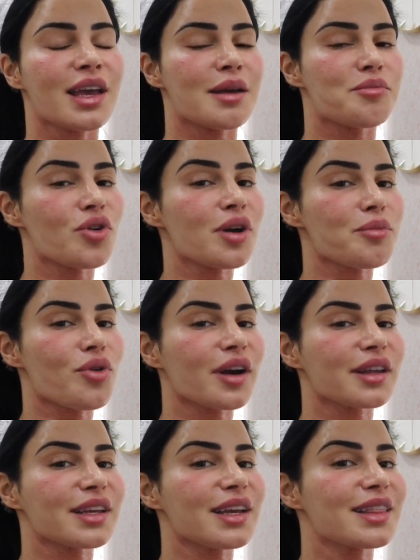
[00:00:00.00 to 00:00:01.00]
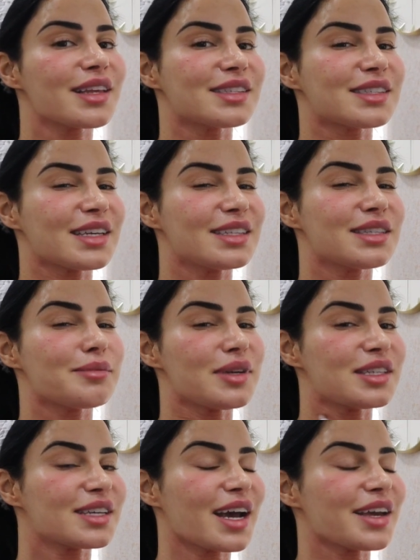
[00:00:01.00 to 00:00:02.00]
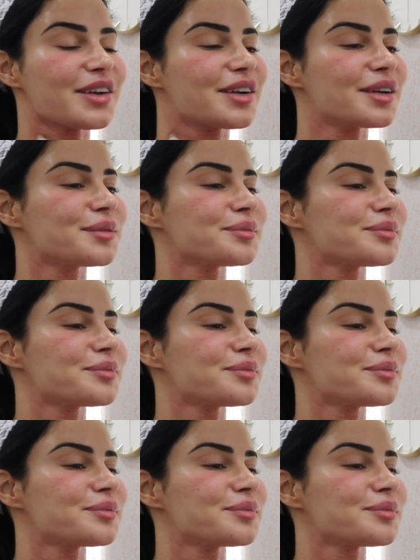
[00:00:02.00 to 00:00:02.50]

and more importantly, the skin to be tighter.